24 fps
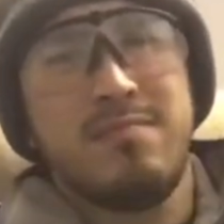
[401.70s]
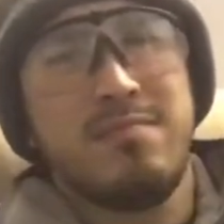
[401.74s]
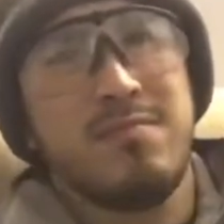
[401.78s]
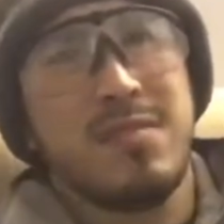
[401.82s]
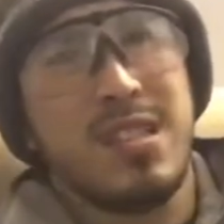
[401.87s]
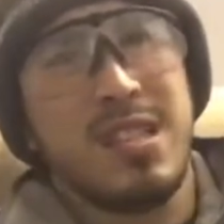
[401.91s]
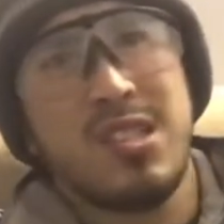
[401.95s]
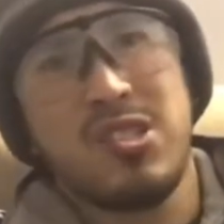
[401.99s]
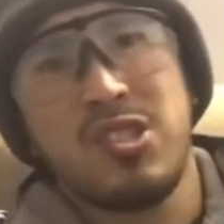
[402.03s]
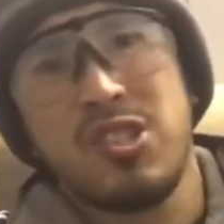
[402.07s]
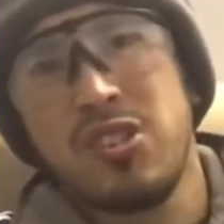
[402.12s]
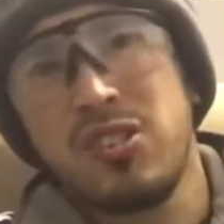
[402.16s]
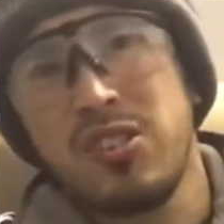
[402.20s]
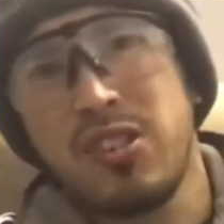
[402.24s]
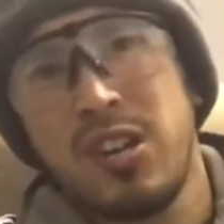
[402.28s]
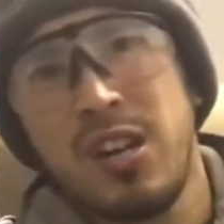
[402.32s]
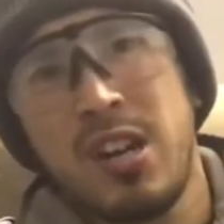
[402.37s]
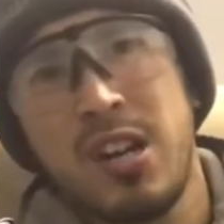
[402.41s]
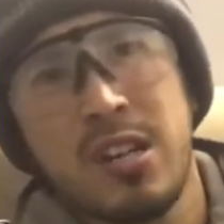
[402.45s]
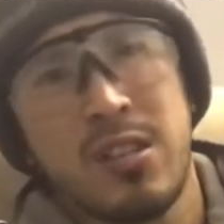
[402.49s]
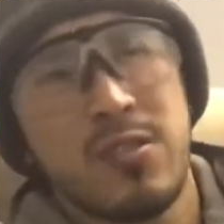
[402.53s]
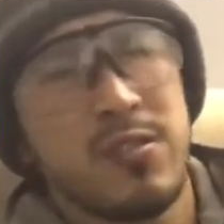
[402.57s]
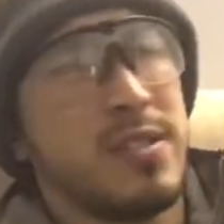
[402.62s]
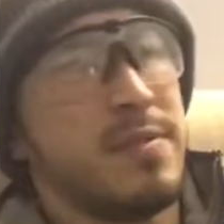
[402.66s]
unless you got your
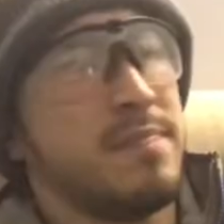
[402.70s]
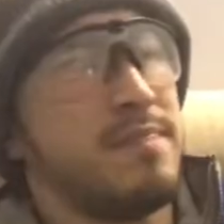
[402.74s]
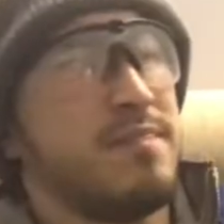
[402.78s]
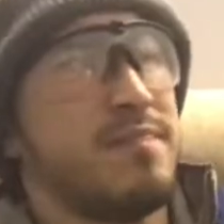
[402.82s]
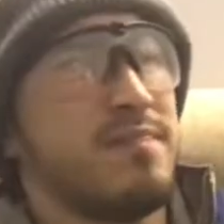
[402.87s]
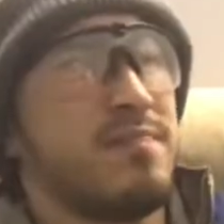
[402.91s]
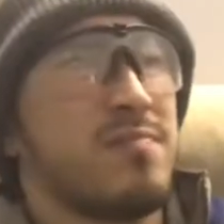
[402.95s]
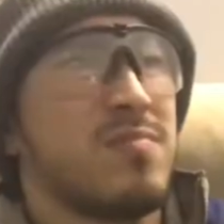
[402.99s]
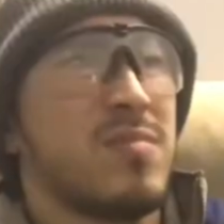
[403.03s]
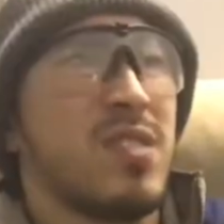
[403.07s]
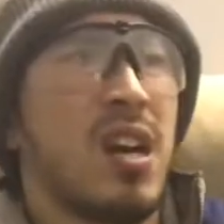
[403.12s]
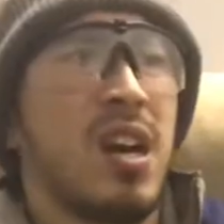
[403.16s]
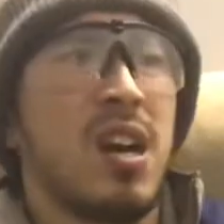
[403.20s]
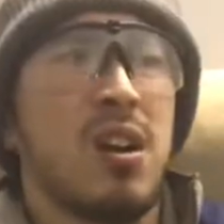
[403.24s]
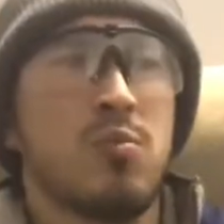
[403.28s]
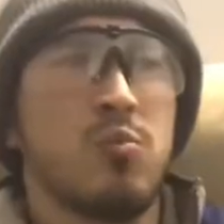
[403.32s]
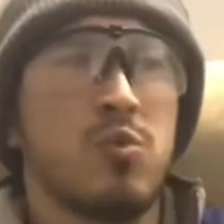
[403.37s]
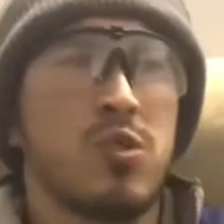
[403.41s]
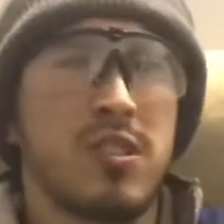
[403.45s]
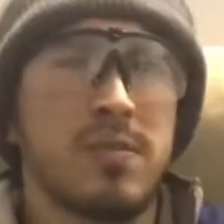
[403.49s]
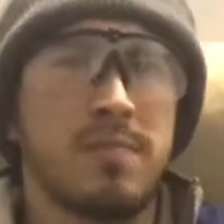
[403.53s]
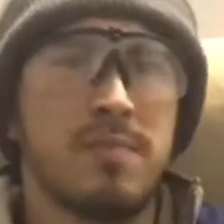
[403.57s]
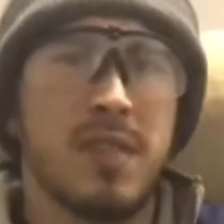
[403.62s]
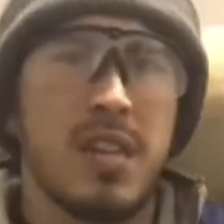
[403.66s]
eye on it, I
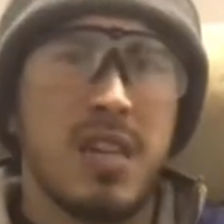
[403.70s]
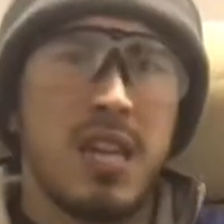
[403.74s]
wouldn't.